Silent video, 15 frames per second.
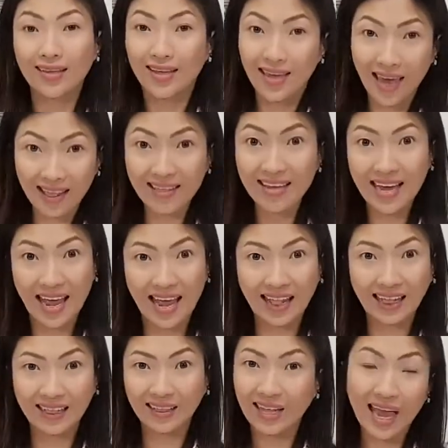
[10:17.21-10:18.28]
Candy
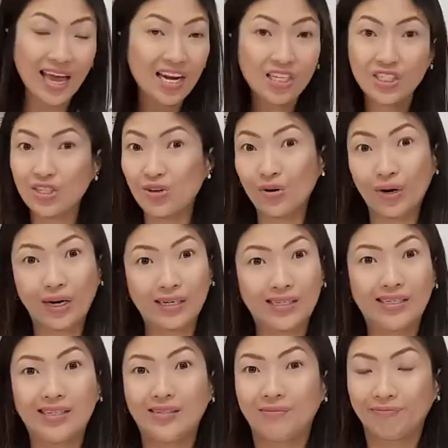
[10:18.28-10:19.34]
Cane, and it's
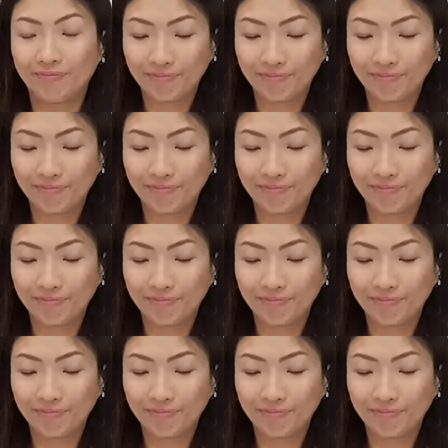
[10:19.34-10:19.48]
yours.